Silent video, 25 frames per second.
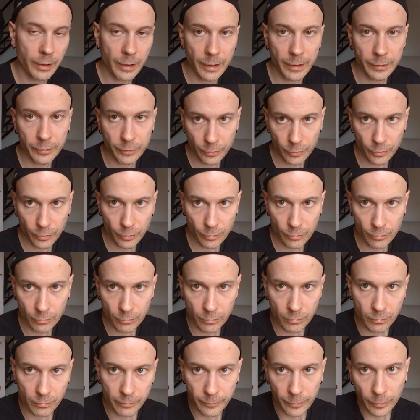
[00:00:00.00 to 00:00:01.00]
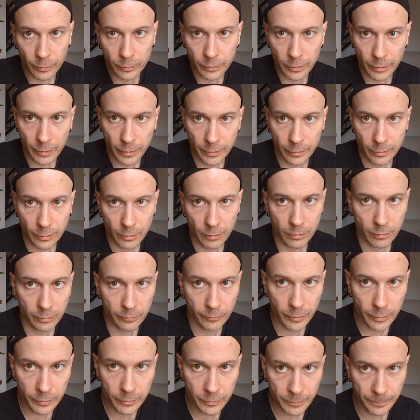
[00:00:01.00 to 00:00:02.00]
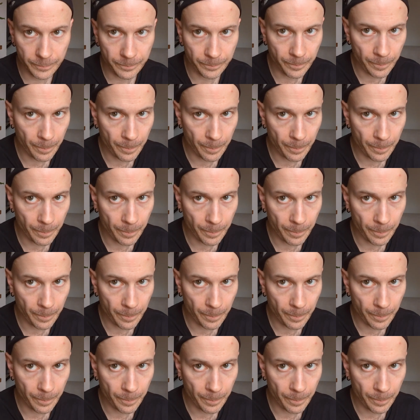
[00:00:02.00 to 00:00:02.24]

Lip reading: create a new folder in the canvas